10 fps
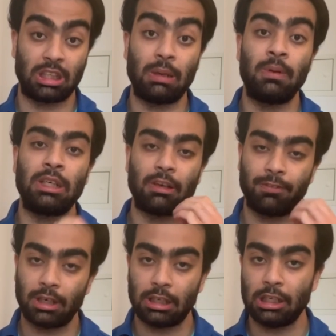They will
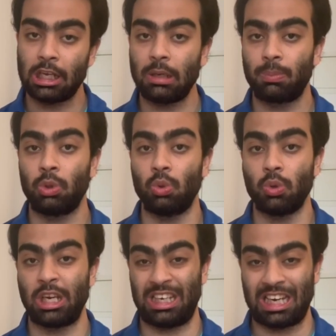definitely help you
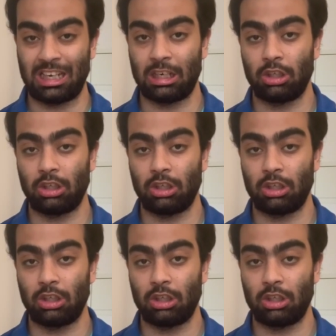in editing